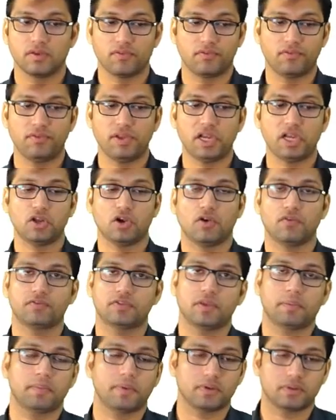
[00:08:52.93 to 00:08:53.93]
feet
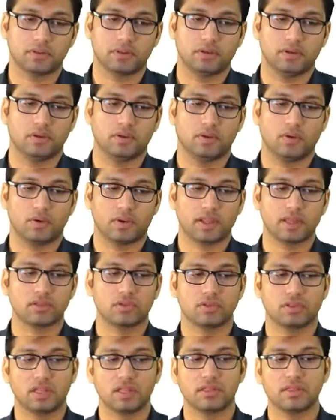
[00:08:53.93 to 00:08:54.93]
of the person. Okay,
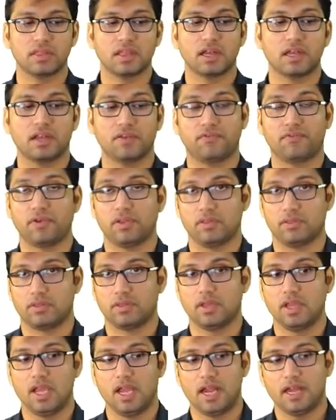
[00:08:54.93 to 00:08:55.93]
so this is a
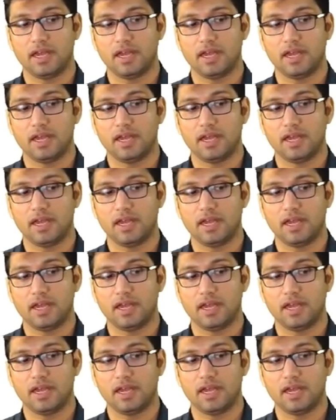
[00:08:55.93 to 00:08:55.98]
difference.